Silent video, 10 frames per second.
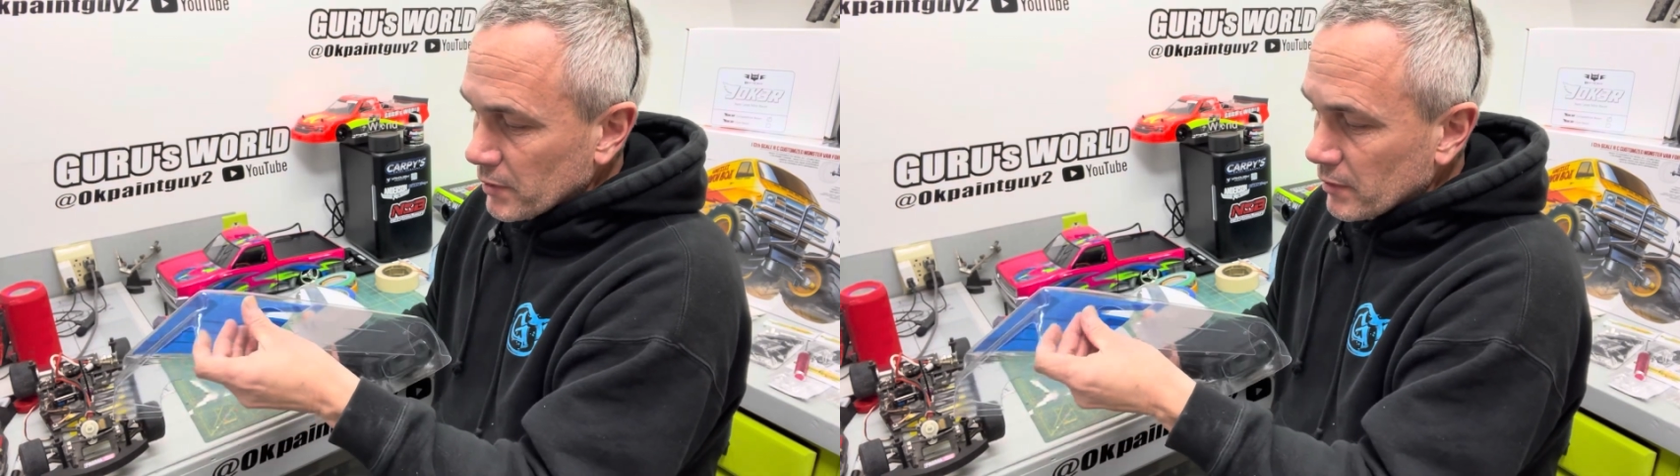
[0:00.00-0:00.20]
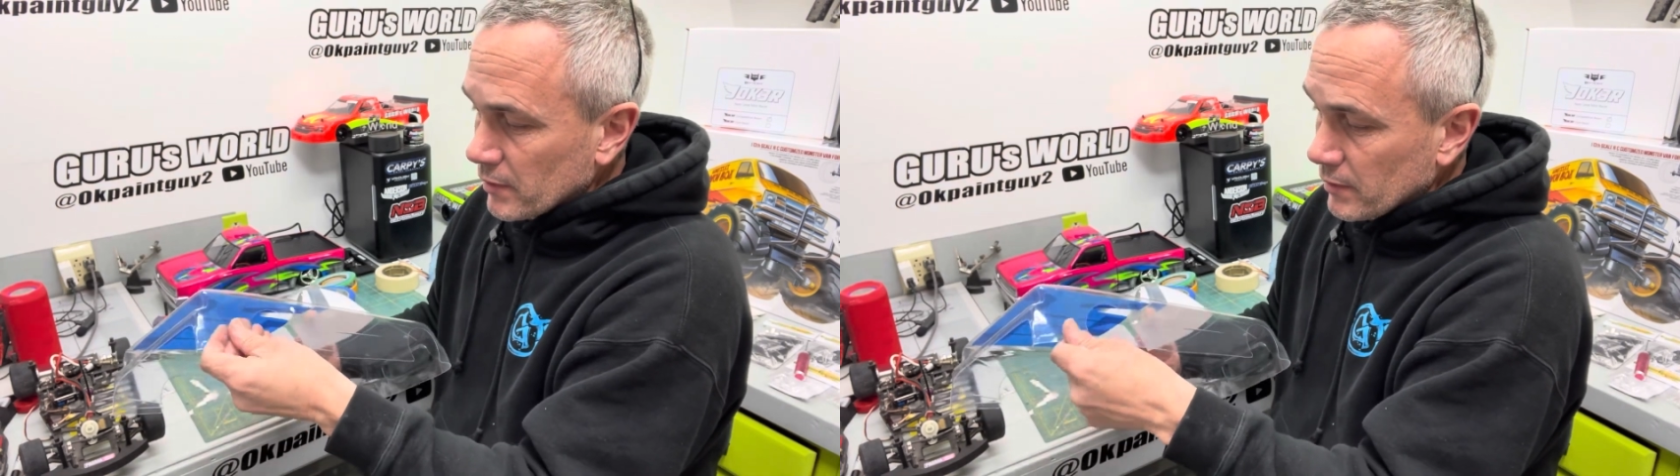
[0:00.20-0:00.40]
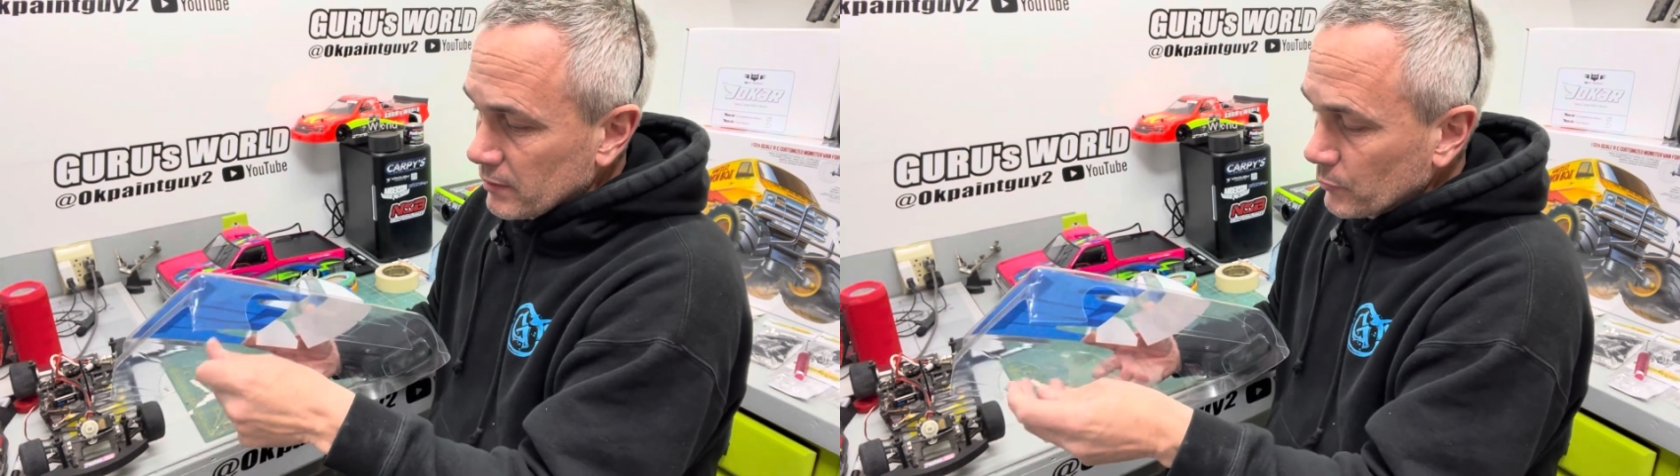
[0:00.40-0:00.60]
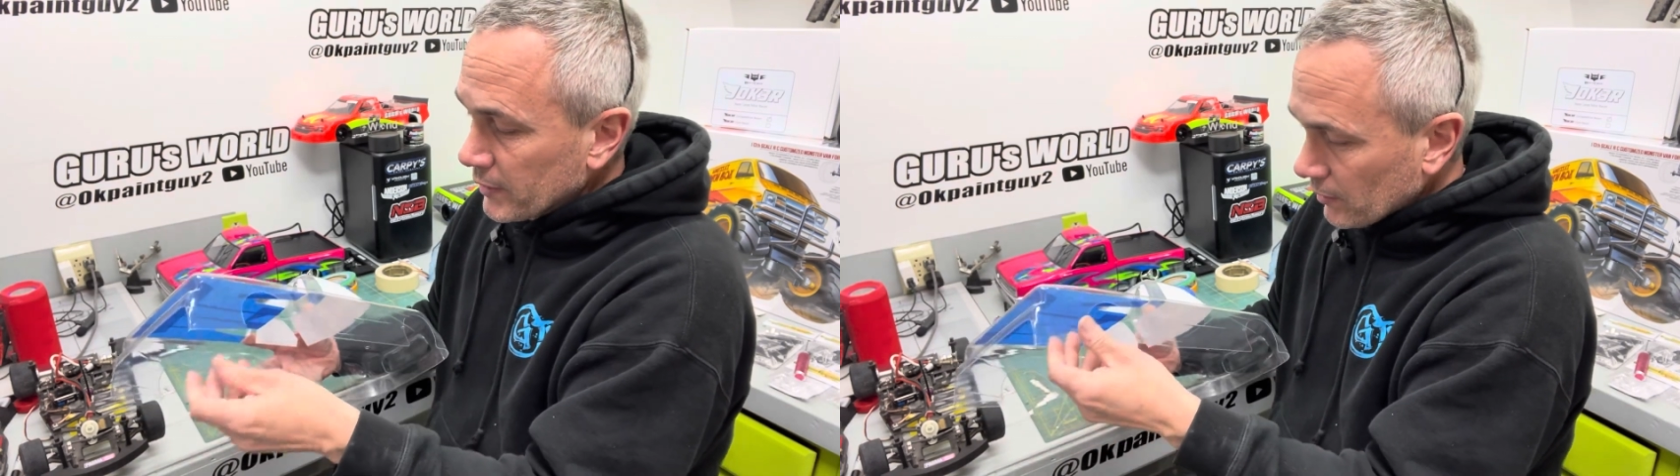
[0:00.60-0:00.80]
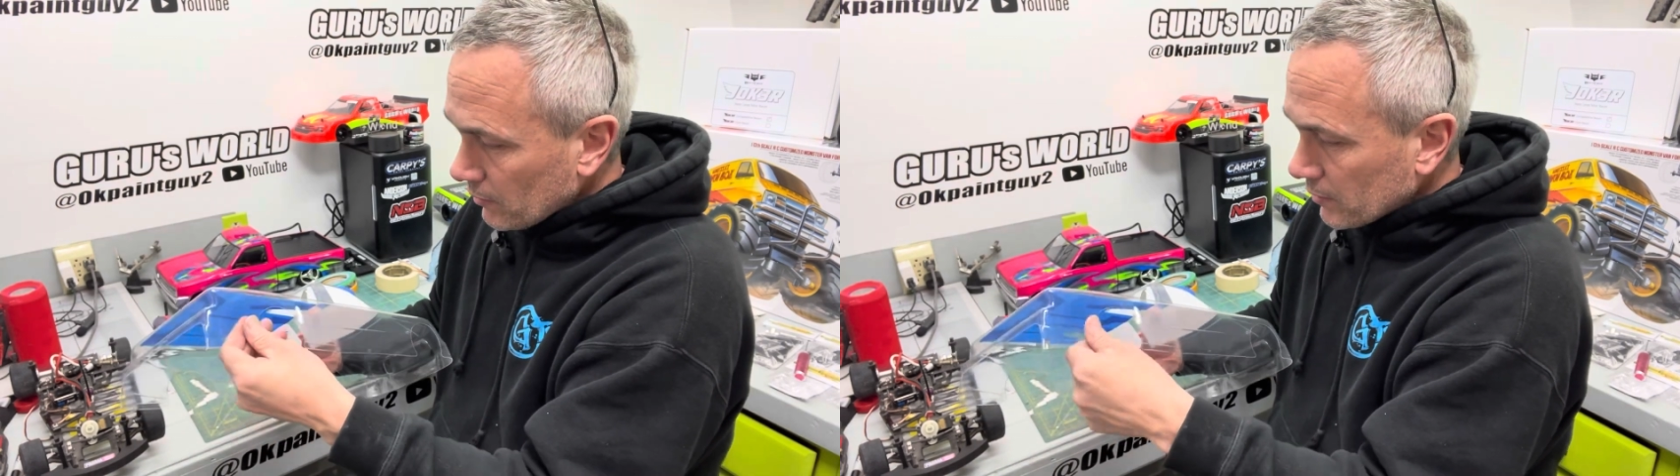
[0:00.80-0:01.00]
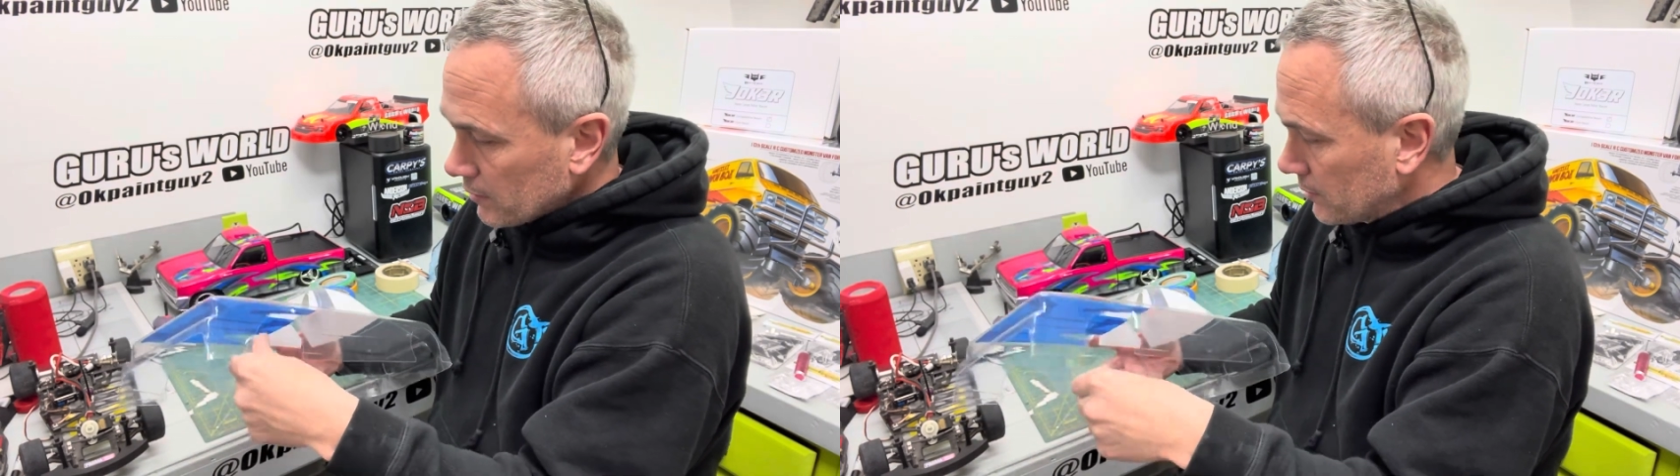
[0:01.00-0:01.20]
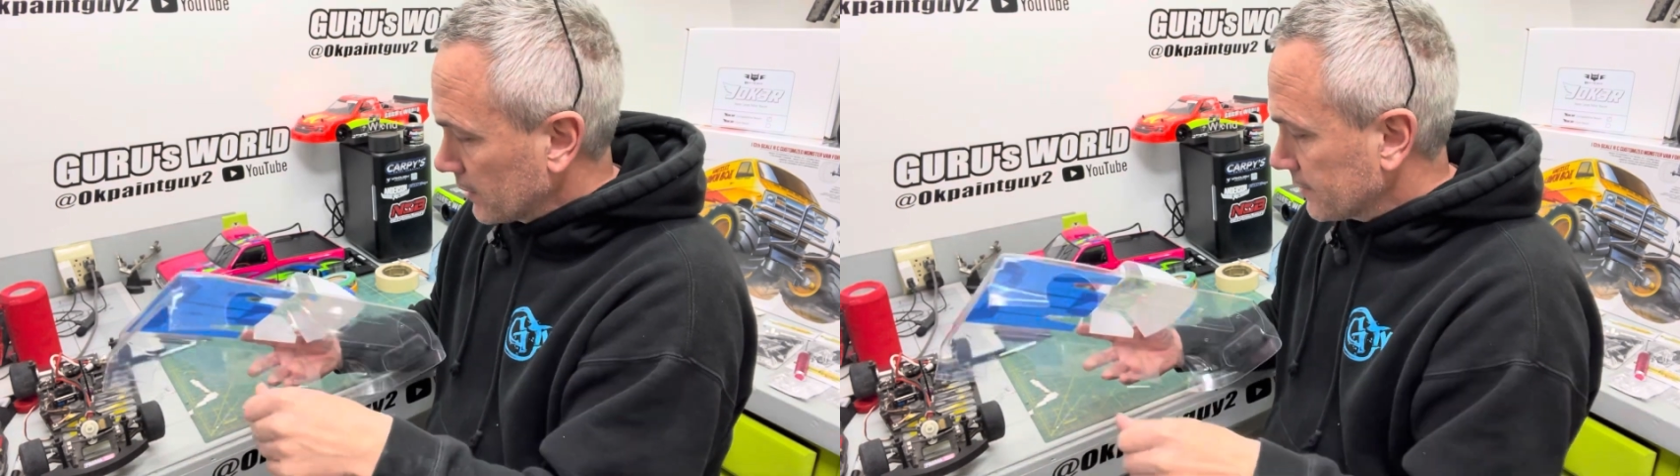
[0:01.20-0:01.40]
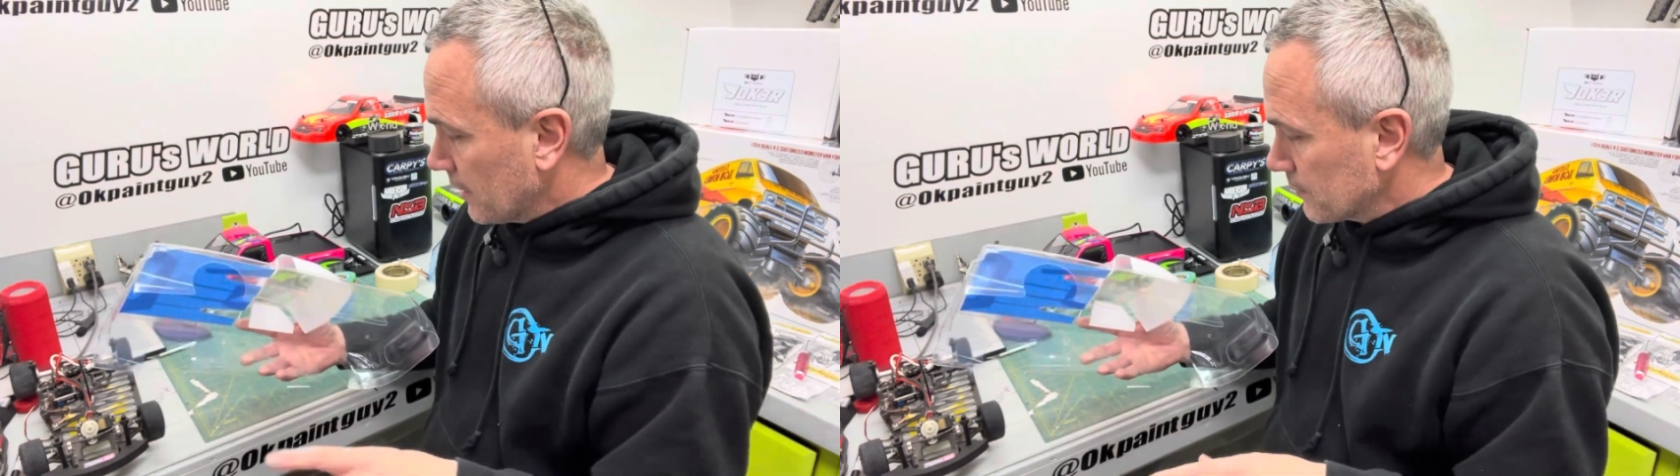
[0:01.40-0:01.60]
are on
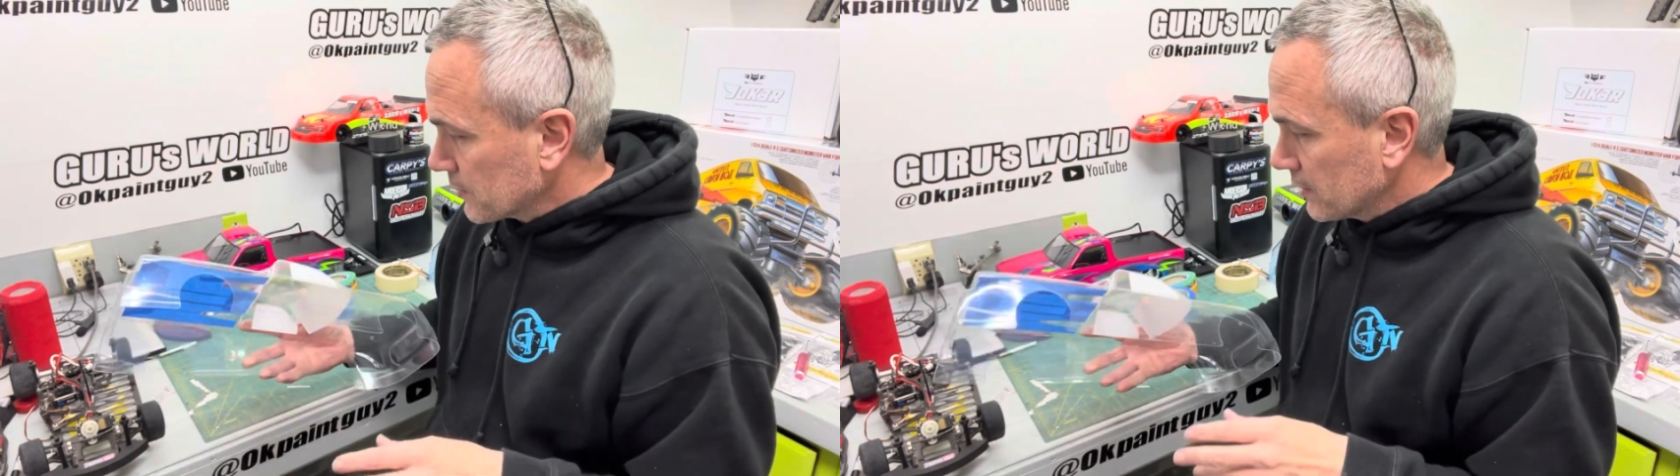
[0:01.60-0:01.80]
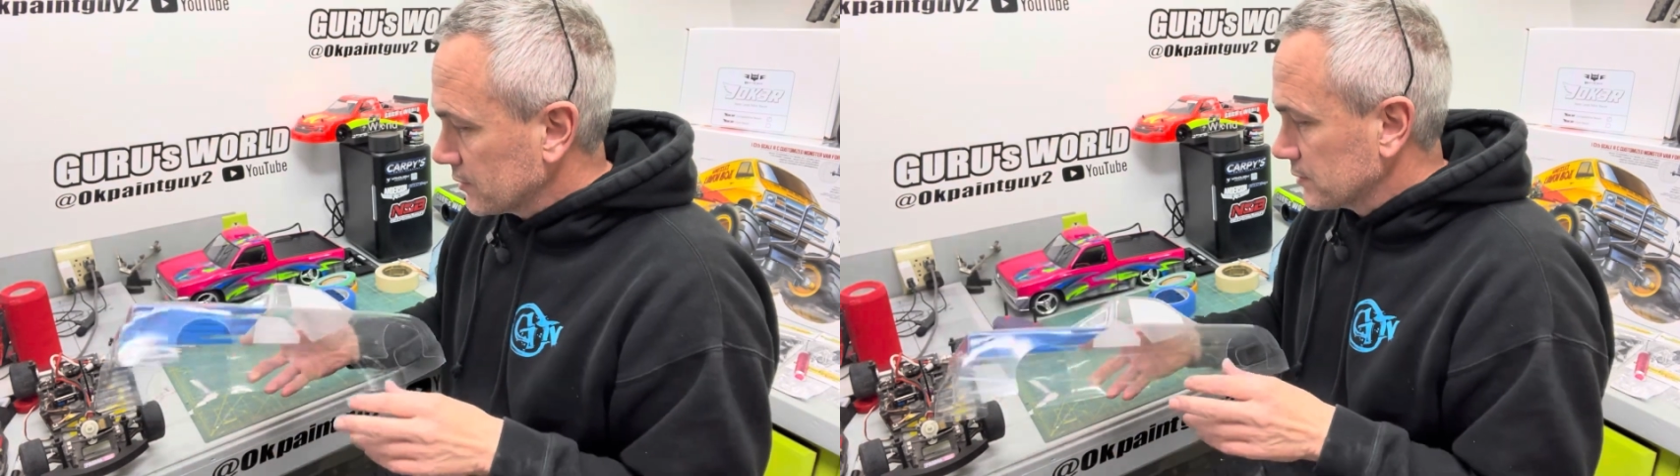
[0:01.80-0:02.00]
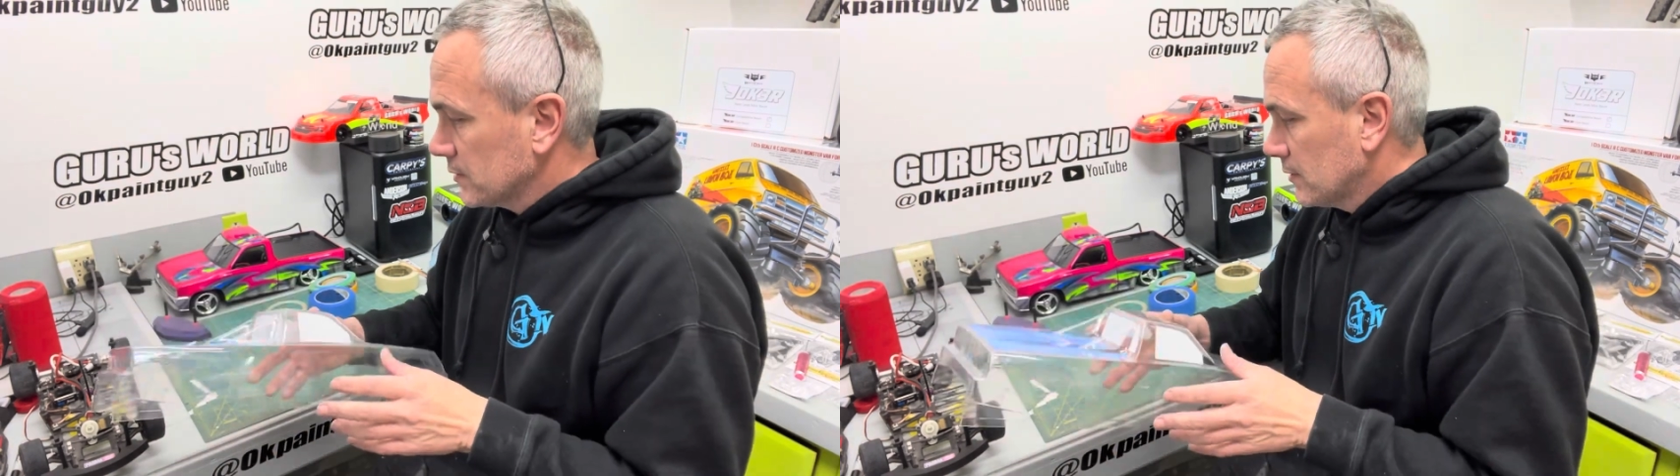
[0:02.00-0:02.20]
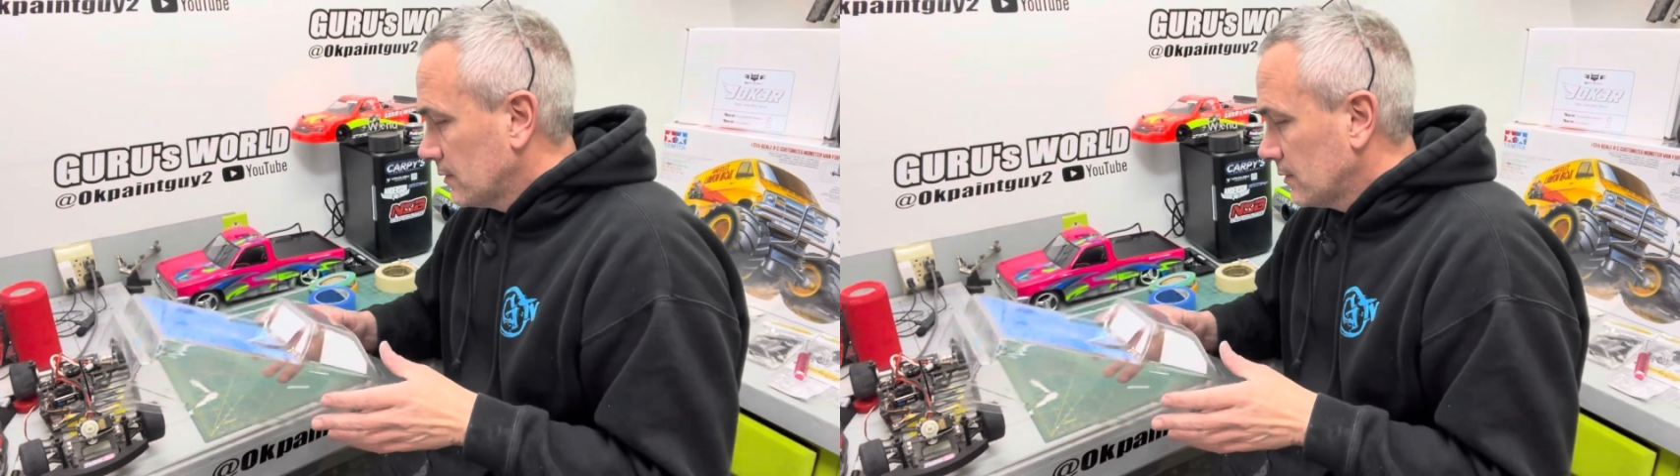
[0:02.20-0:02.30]
a time crunch.